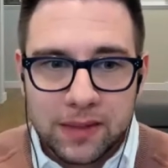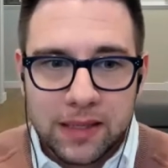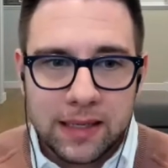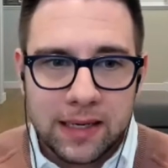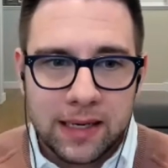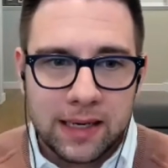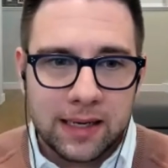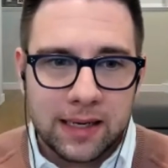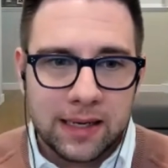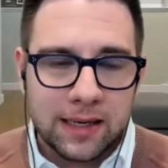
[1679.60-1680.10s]

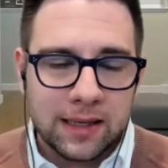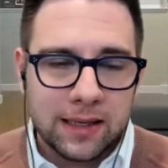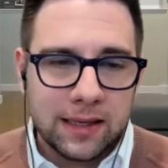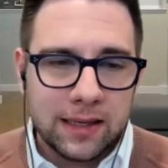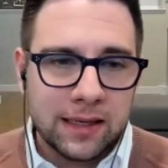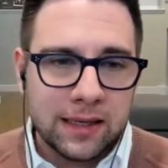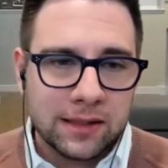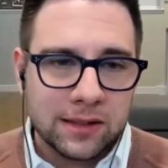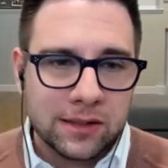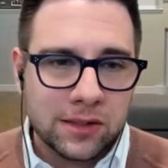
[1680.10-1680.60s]
Uh,
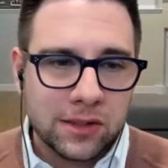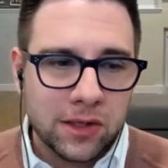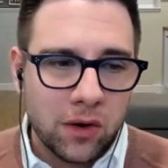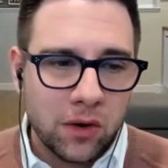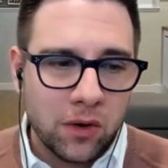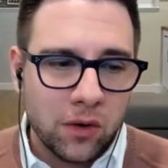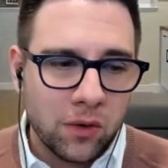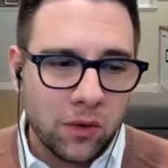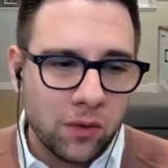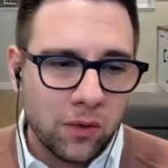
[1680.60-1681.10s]
and
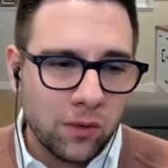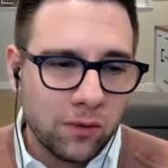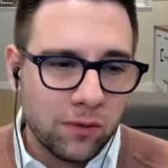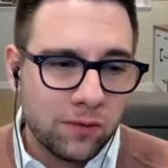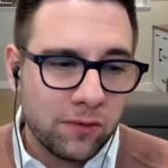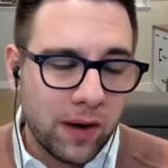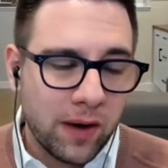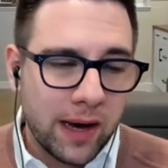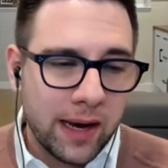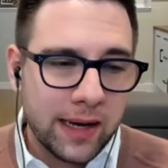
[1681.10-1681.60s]
so
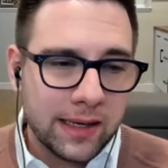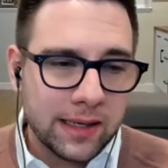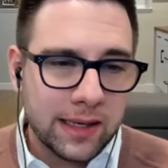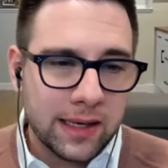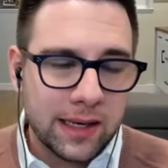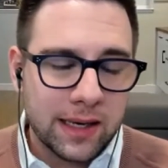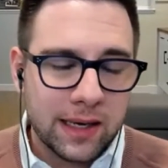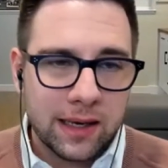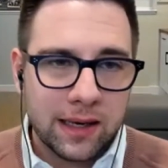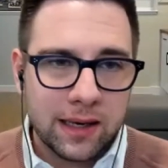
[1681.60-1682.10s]

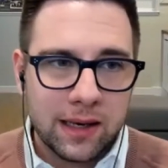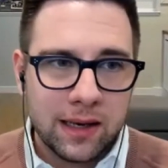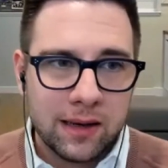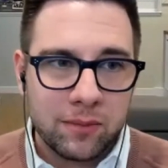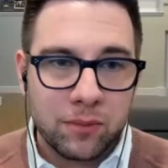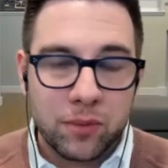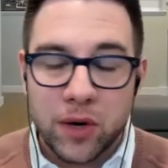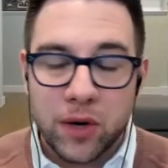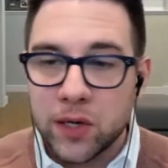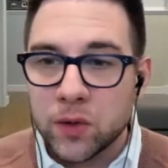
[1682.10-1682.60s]
finding
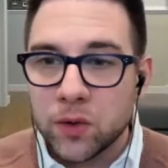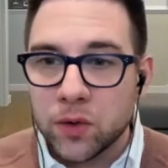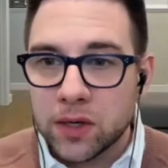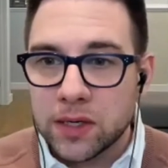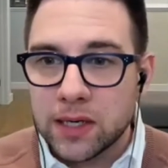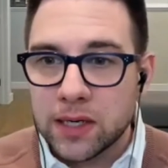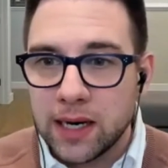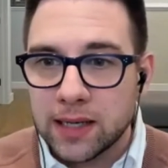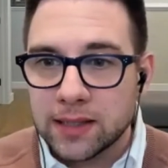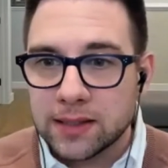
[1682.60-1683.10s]
and
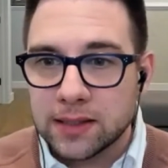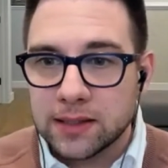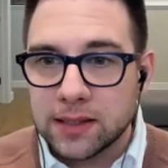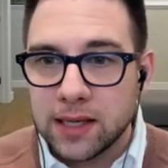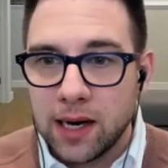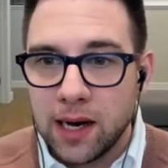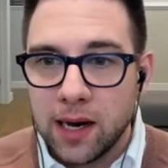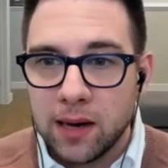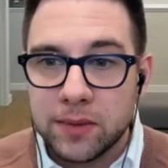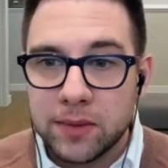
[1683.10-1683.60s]
prioritizing
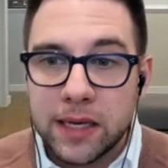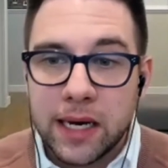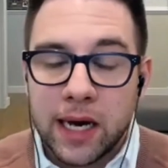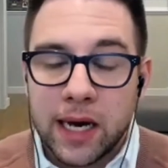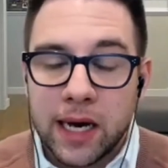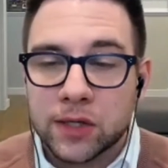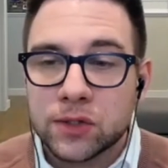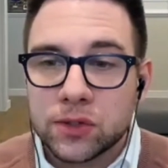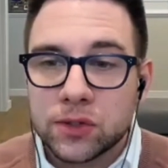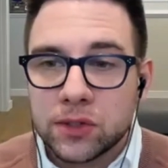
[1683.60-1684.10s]
time to
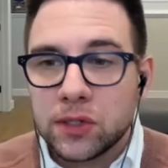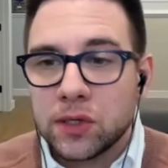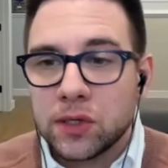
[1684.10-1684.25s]
actually